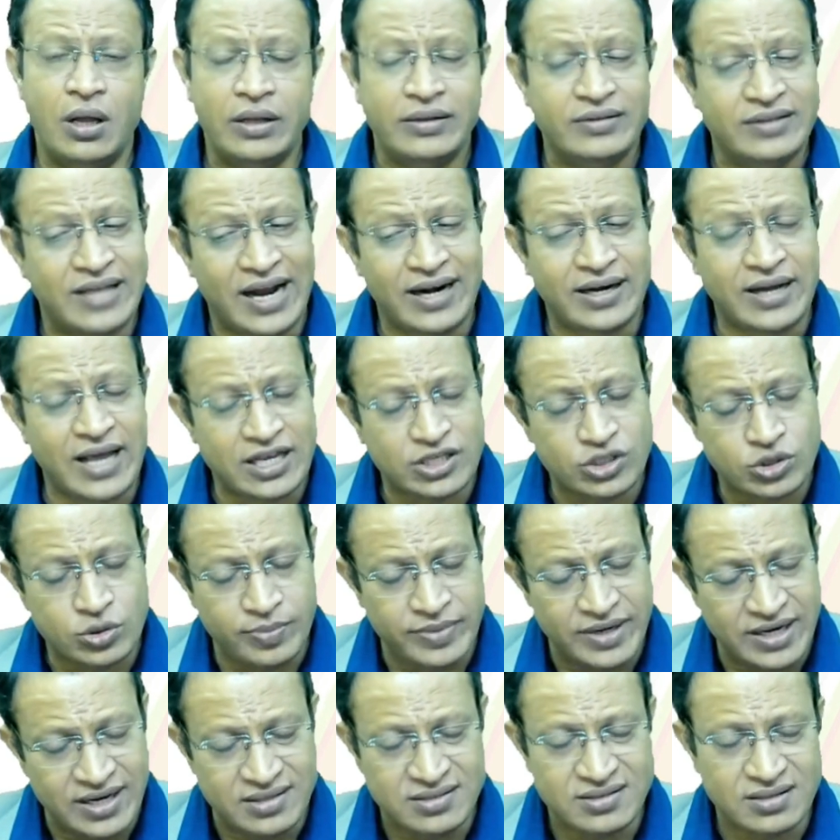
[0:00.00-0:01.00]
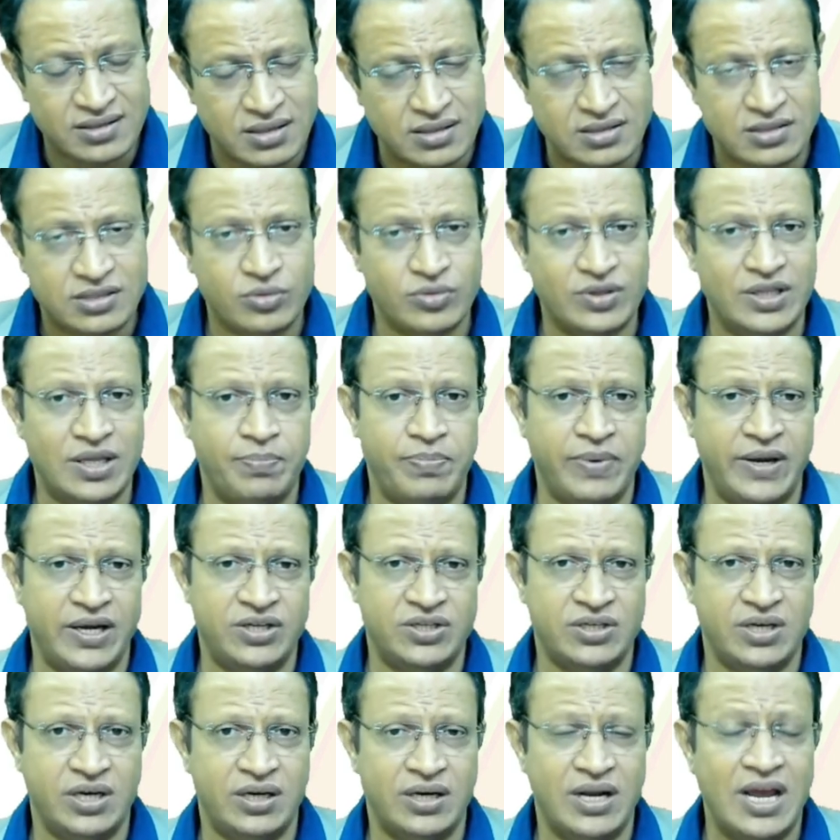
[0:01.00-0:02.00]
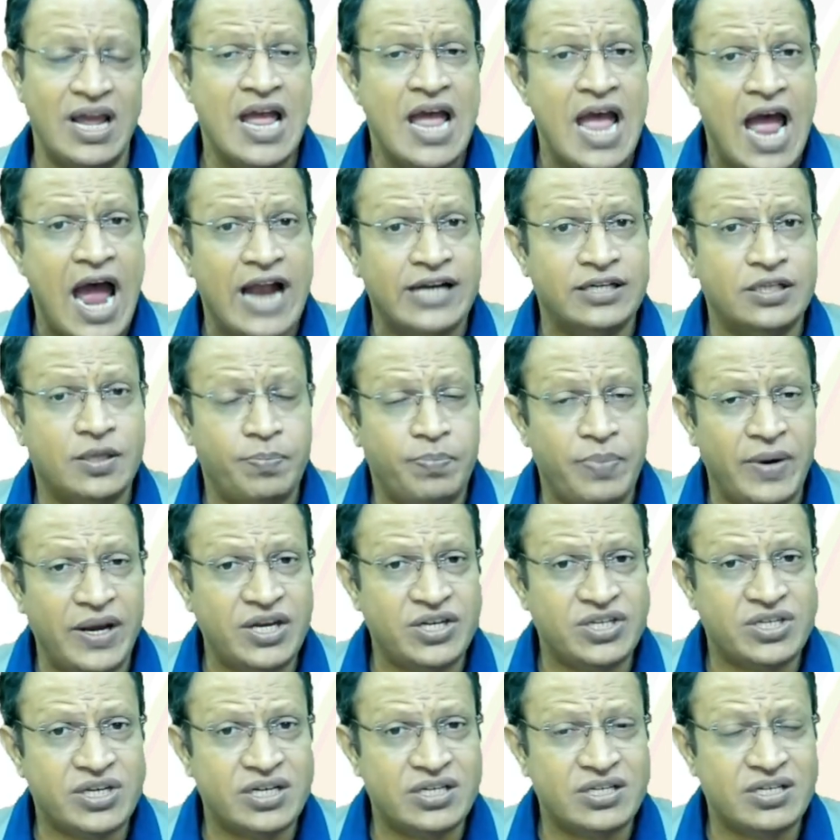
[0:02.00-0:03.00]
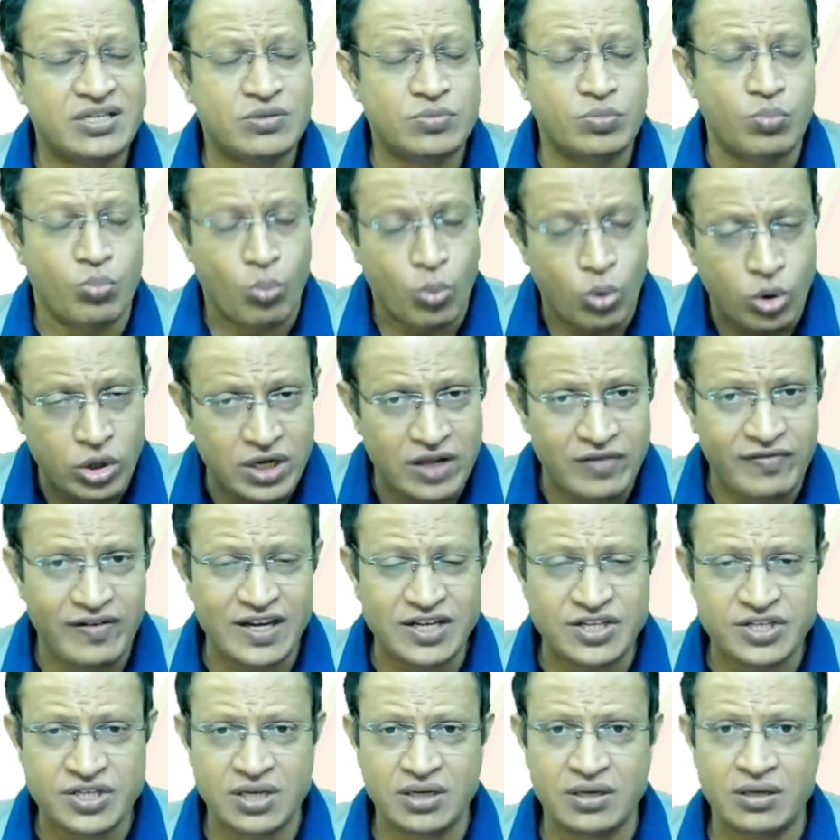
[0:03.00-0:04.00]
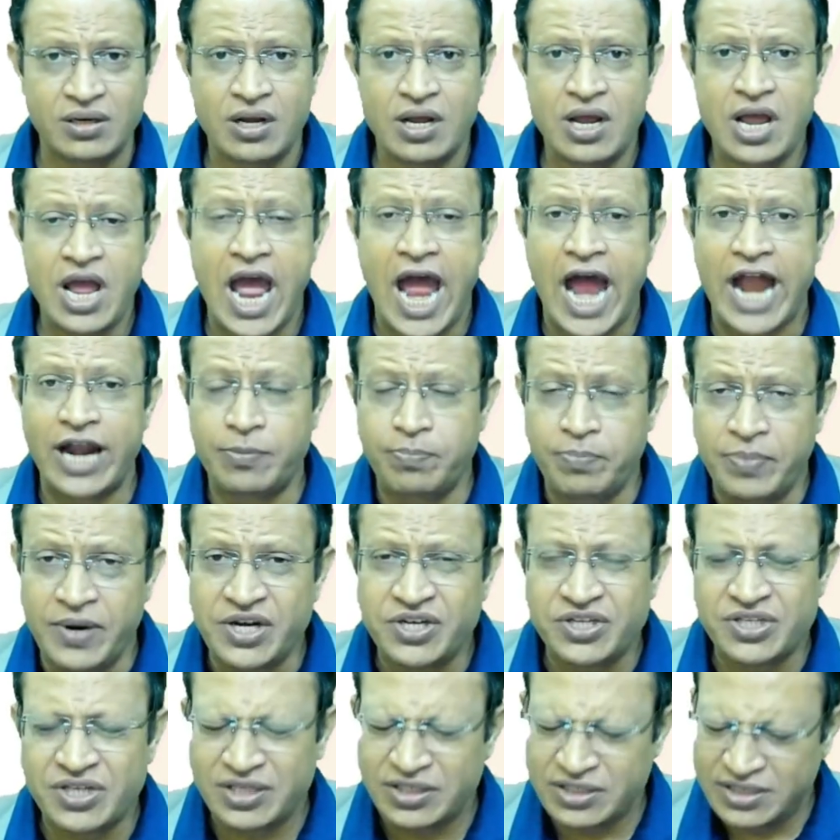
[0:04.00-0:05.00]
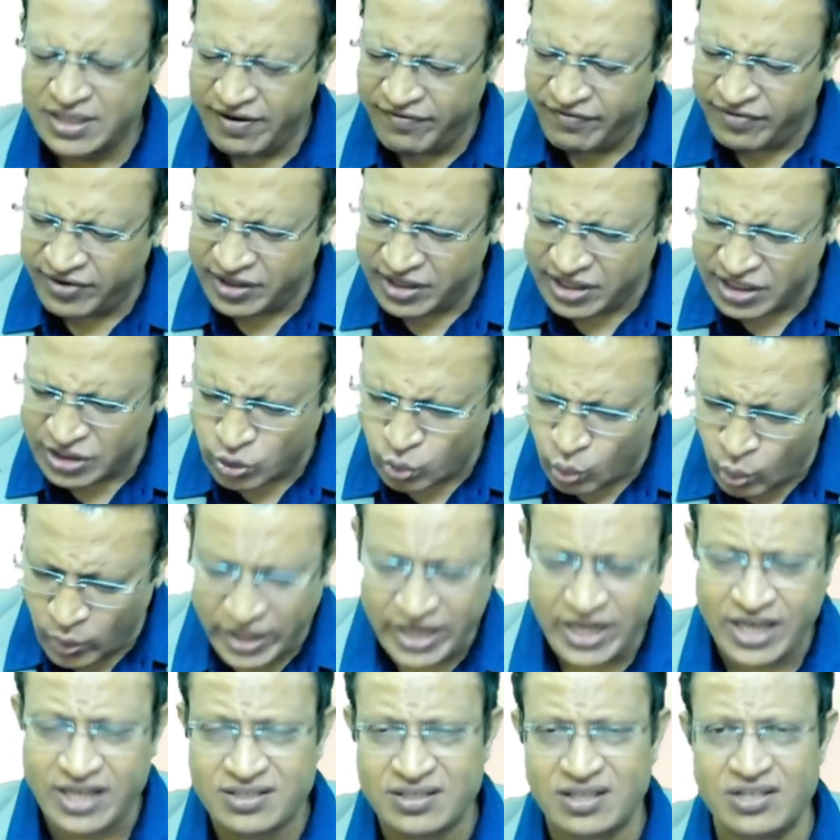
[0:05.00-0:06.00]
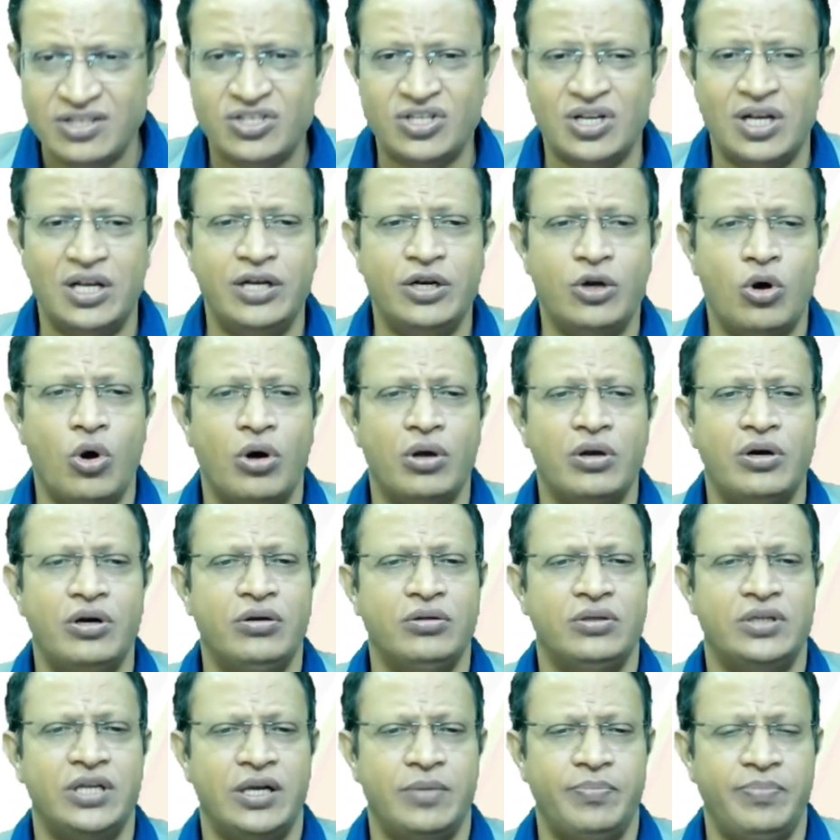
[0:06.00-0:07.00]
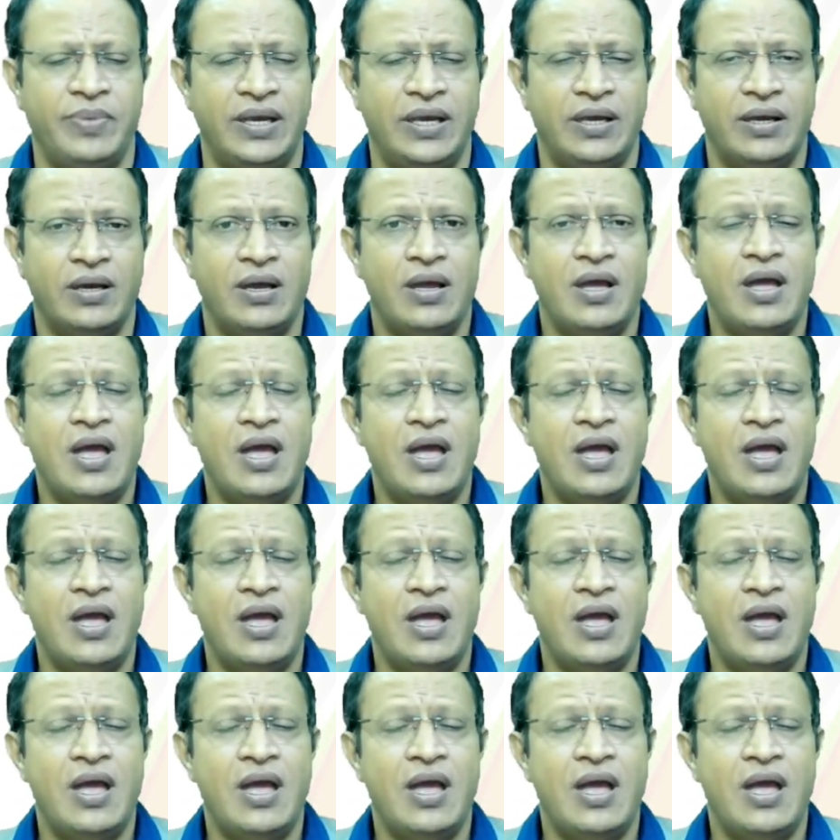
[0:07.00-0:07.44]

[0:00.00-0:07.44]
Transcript: That has to be discussed with the patient, and the patient's motivation and patient's effort is very essential in cognitive therapy.